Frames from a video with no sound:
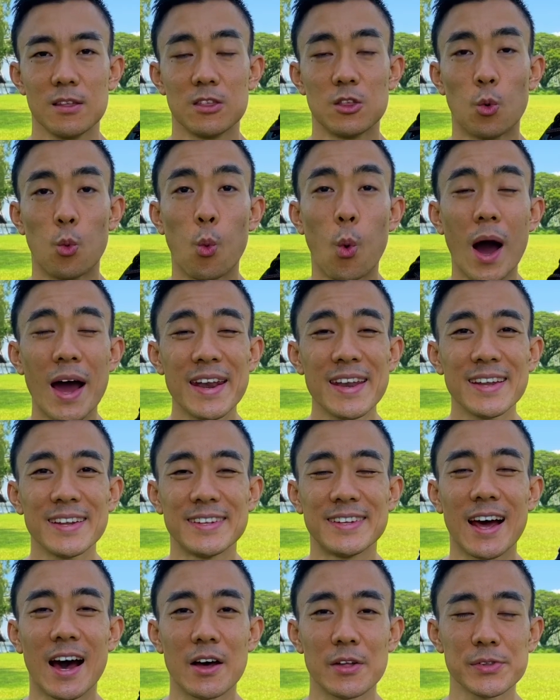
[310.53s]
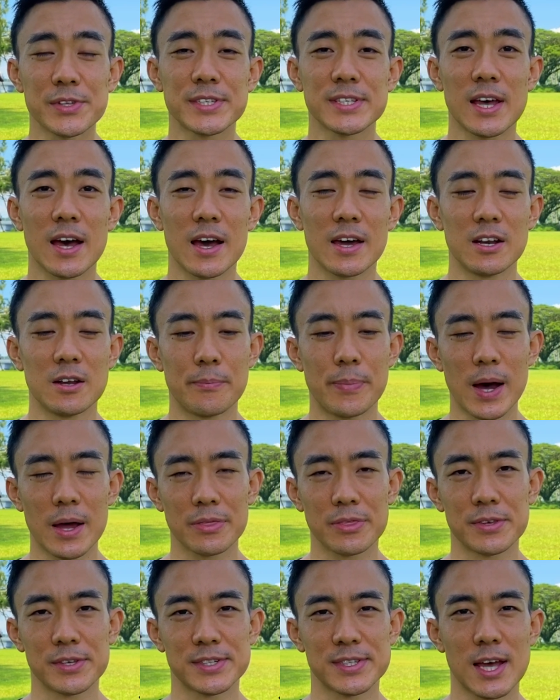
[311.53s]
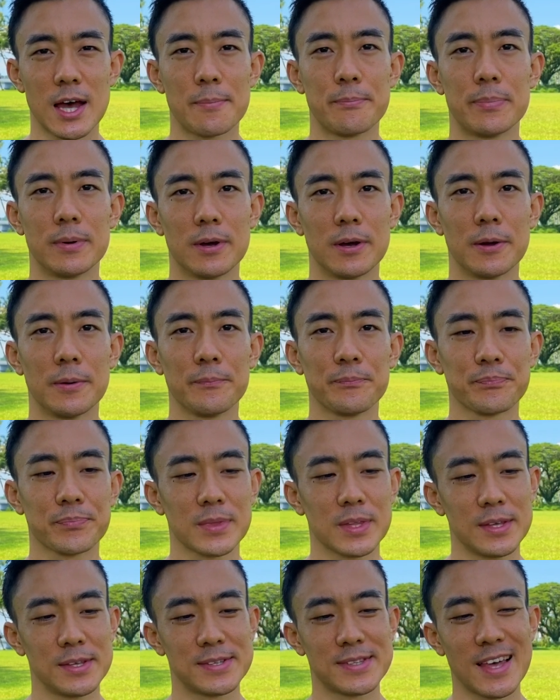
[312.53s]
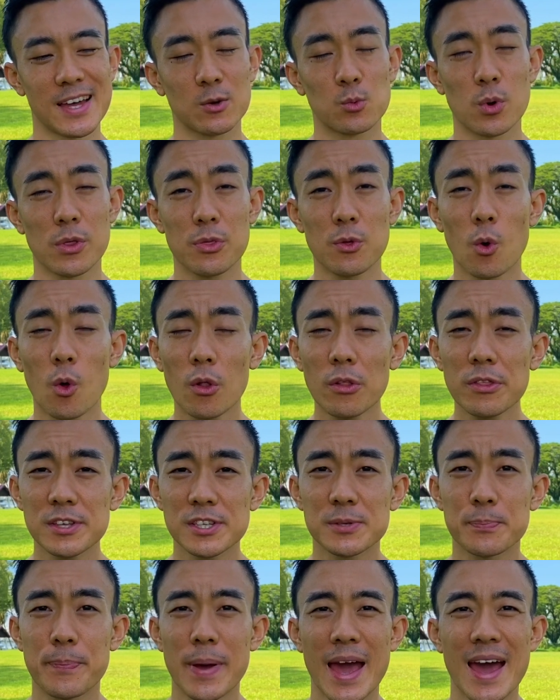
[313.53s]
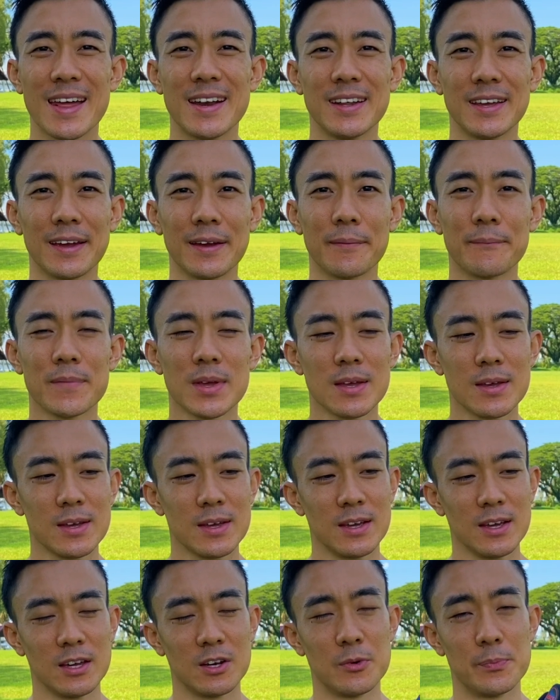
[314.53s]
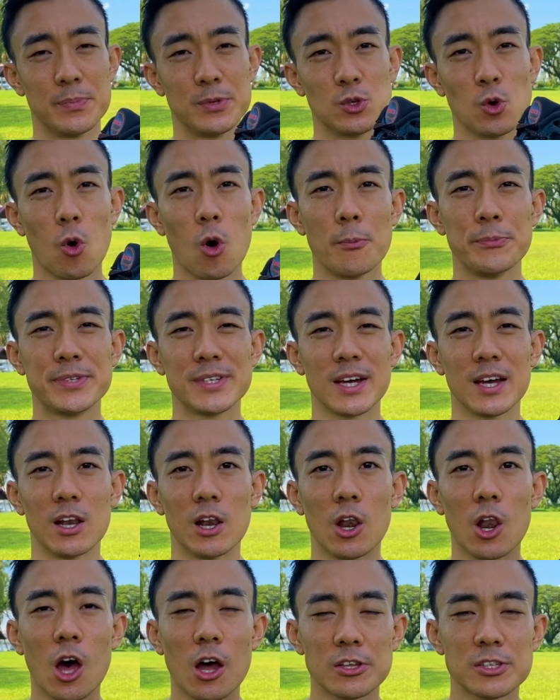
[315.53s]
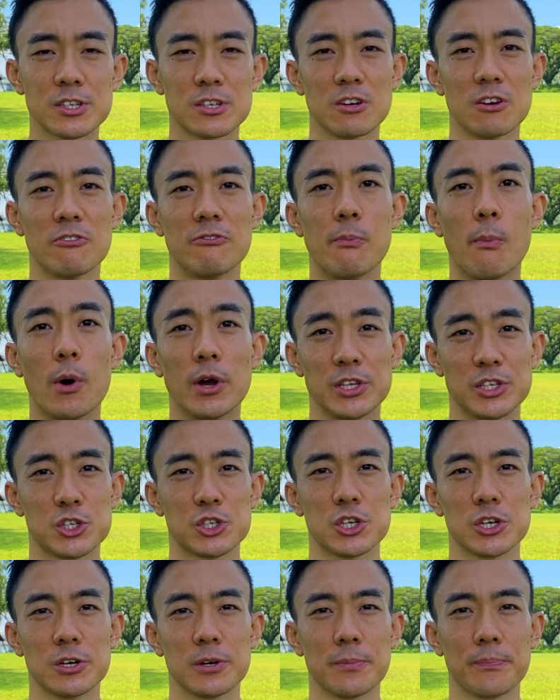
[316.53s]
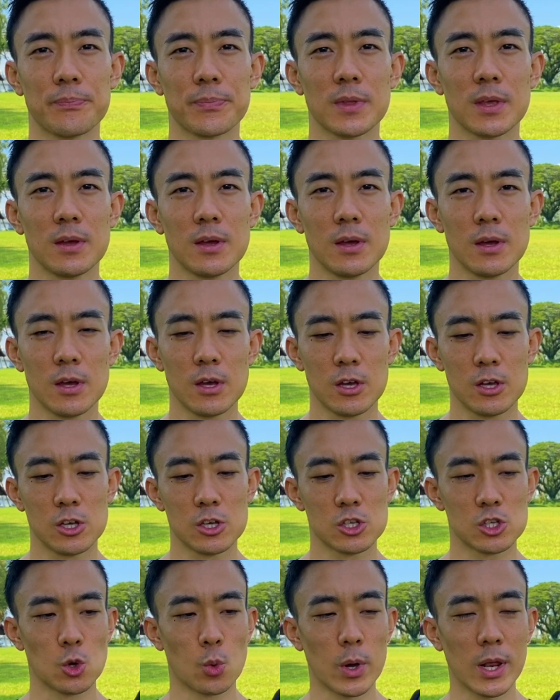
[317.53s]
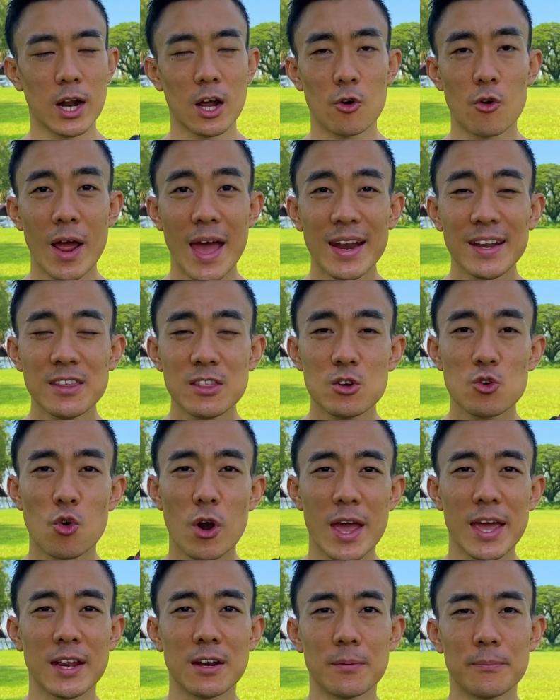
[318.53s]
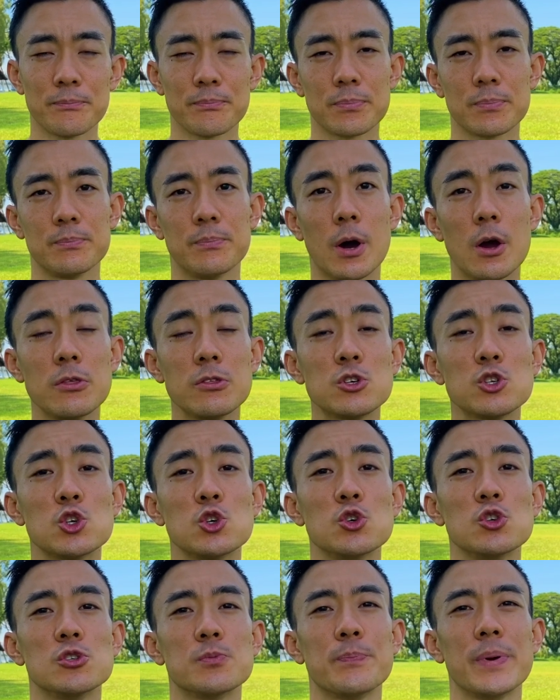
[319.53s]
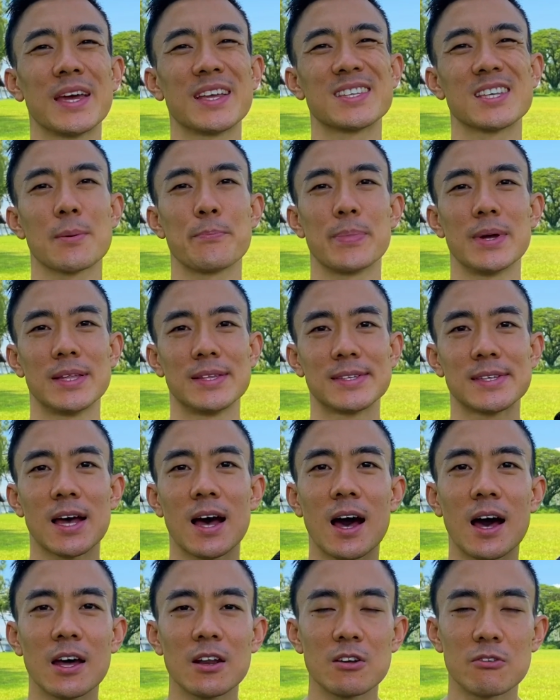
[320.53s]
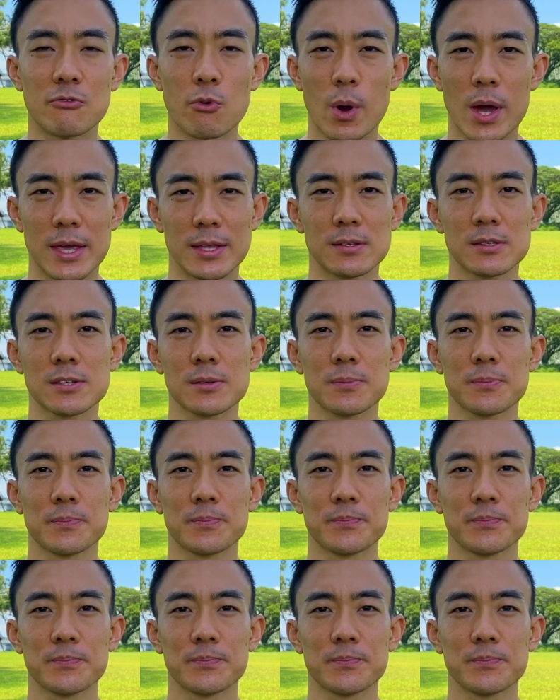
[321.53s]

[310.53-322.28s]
The one downside about this upper is that with all this padding, it absorbs a lot of moisture. So when I ran in the rain, both shoes picked up a ton of weight.